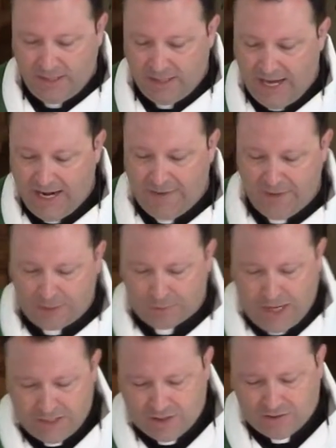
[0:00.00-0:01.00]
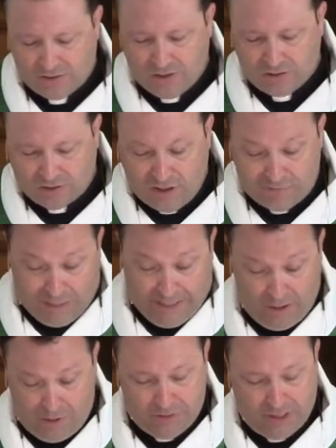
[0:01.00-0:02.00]
not having a righteousness of
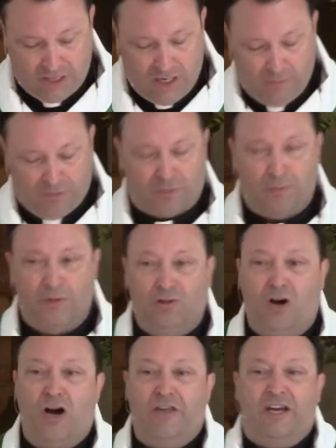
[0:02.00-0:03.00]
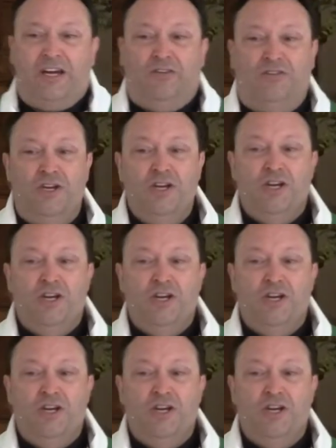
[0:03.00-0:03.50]
my own that comes from the law, that is,